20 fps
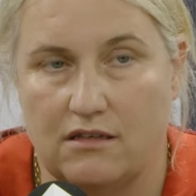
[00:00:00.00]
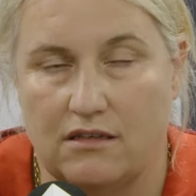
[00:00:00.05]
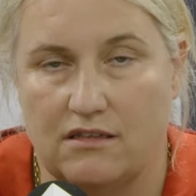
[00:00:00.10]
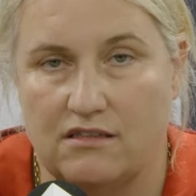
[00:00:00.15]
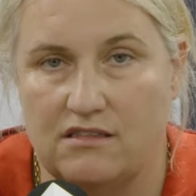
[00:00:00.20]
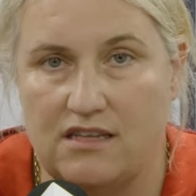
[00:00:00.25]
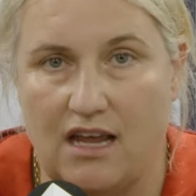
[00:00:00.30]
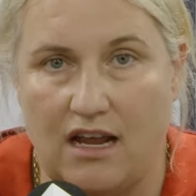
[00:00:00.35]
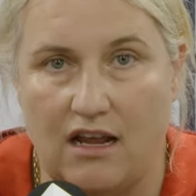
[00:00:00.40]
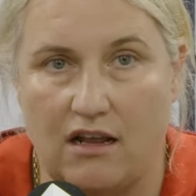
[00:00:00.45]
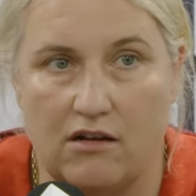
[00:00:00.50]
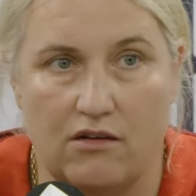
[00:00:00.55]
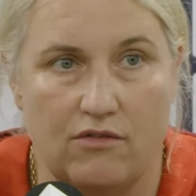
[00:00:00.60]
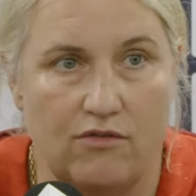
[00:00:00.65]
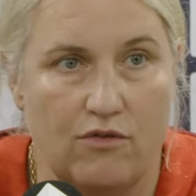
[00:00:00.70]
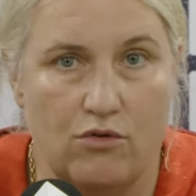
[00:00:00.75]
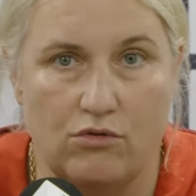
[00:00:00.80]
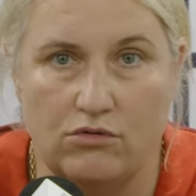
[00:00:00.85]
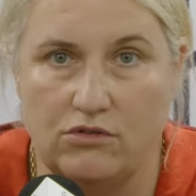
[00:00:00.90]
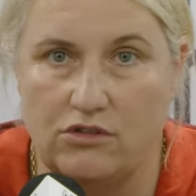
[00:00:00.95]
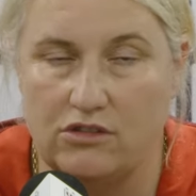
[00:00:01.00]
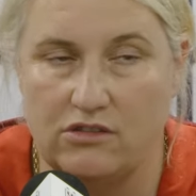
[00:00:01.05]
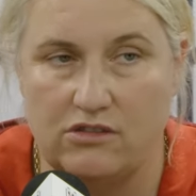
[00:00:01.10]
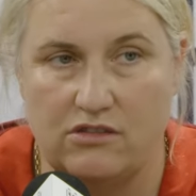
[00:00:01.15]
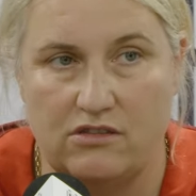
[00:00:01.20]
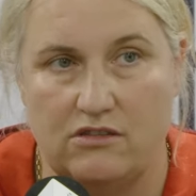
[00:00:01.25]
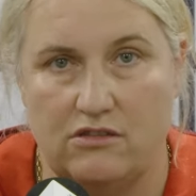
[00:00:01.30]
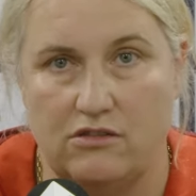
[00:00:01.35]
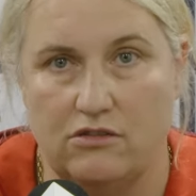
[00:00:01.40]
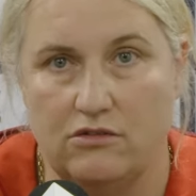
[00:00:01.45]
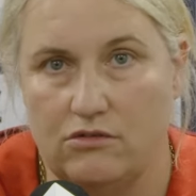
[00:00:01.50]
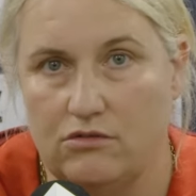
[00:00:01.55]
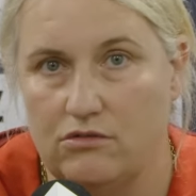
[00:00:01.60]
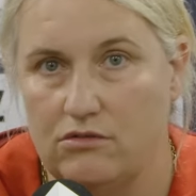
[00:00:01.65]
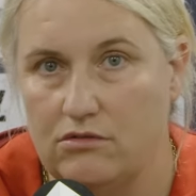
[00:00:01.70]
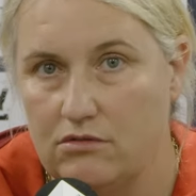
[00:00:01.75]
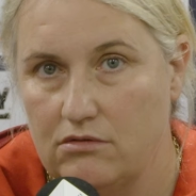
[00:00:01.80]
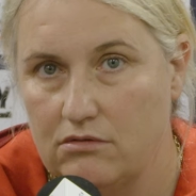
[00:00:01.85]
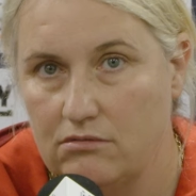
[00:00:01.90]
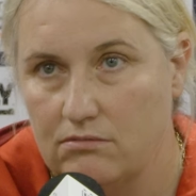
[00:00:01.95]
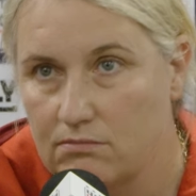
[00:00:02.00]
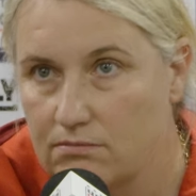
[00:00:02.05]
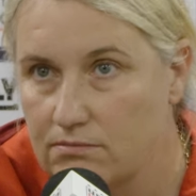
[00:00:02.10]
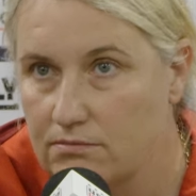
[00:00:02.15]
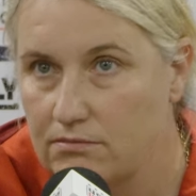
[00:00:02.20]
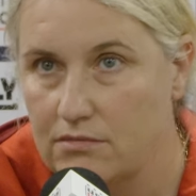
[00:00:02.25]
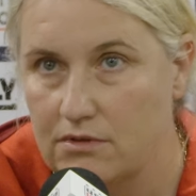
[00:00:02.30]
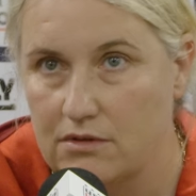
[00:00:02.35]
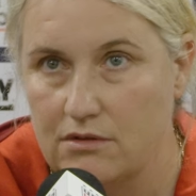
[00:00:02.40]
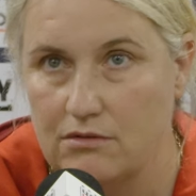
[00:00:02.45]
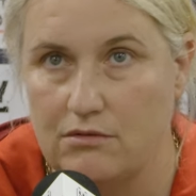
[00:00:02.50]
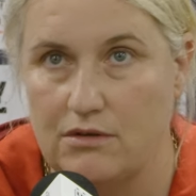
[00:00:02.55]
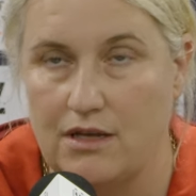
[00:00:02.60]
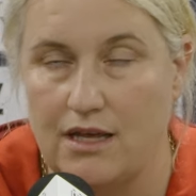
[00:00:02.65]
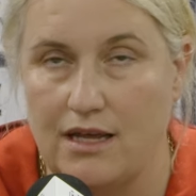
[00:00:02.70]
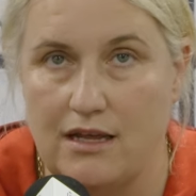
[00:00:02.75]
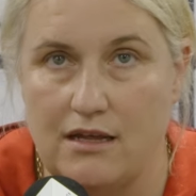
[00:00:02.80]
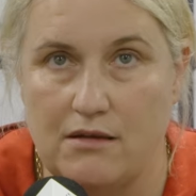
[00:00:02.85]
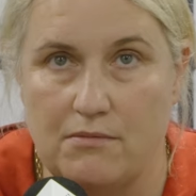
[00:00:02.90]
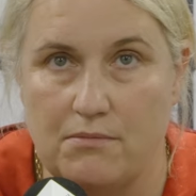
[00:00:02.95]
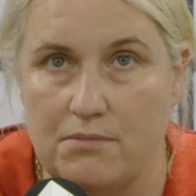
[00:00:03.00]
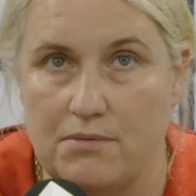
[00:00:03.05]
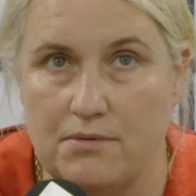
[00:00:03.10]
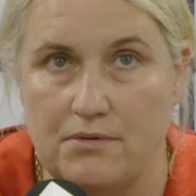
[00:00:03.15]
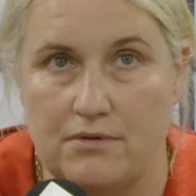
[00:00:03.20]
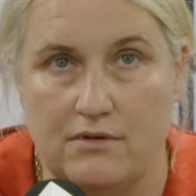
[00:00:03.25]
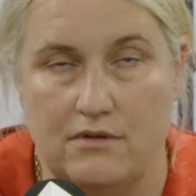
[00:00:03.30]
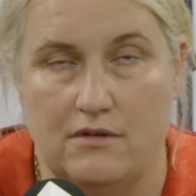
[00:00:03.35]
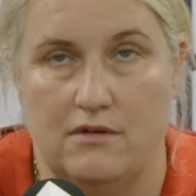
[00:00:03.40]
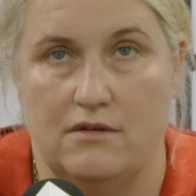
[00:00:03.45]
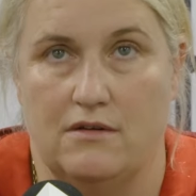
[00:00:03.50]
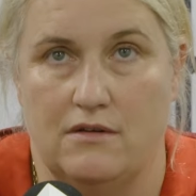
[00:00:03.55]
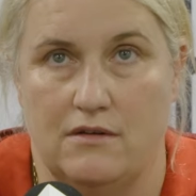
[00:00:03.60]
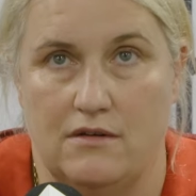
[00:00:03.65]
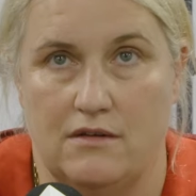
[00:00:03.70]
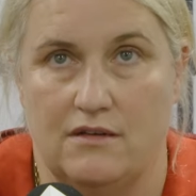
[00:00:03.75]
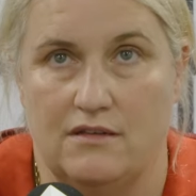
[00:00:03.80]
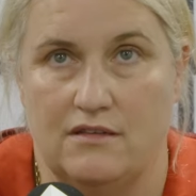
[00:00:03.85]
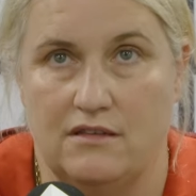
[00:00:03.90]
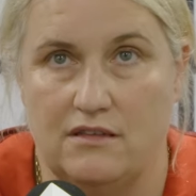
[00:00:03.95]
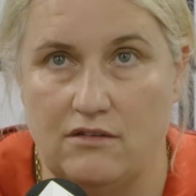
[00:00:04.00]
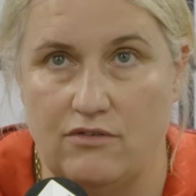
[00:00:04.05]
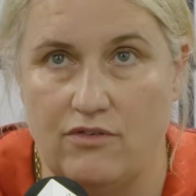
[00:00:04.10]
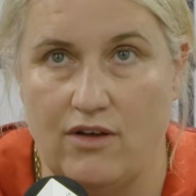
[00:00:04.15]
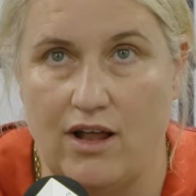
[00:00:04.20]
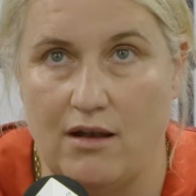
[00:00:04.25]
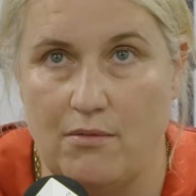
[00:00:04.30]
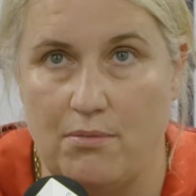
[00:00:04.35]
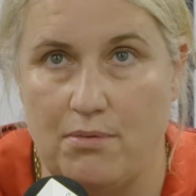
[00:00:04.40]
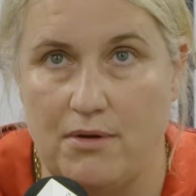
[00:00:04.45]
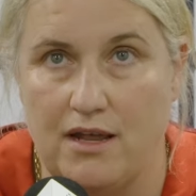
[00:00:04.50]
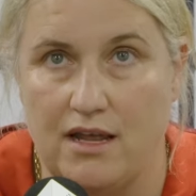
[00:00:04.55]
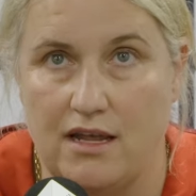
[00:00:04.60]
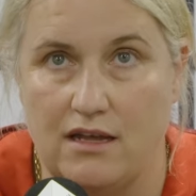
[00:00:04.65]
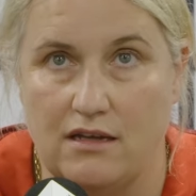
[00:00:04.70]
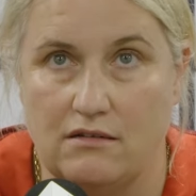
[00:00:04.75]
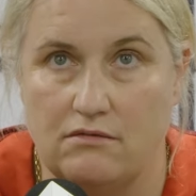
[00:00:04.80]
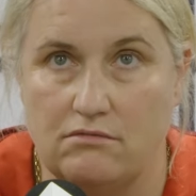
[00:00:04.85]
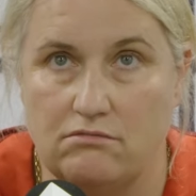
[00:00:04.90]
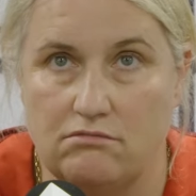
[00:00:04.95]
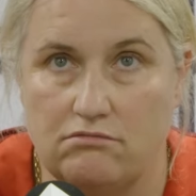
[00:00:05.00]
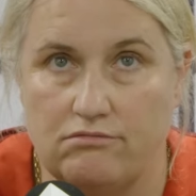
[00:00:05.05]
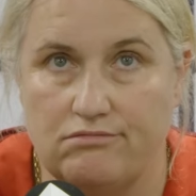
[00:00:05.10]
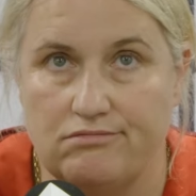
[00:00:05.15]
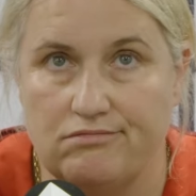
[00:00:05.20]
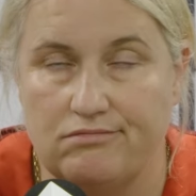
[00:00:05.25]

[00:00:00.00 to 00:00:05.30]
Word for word: And second of all, just to, you know, keep developing,